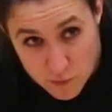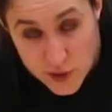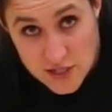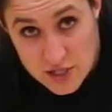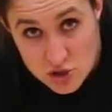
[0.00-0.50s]

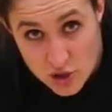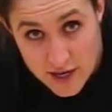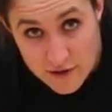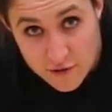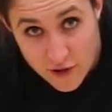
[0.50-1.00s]
pretty straight
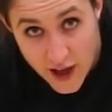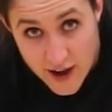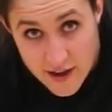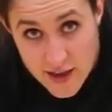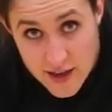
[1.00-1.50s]
and
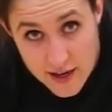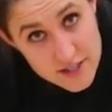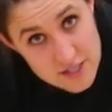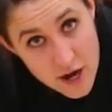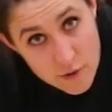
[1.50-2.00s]
flat, and
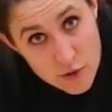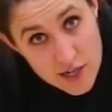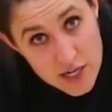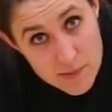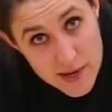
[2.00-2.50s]
it's not really
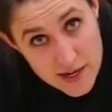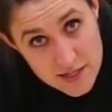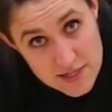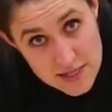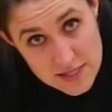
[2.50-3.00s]
going to be
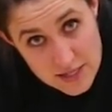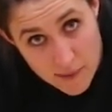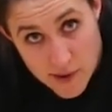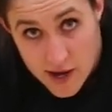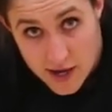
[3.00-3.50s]
into
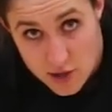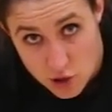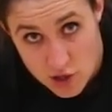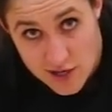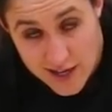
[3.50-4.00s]
system. In
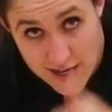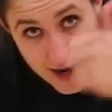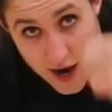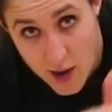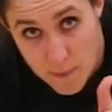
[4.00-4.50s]
order to get
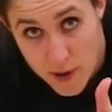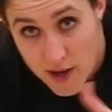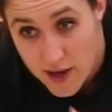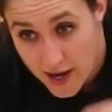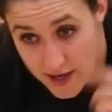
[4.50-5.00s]
it up
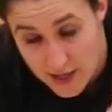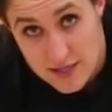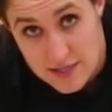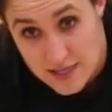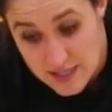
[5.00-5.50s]
and
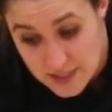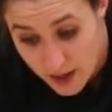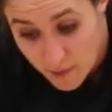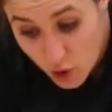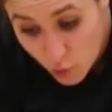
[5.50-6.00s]
into
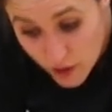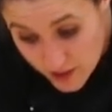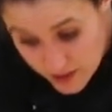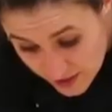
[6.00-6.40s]
system, we need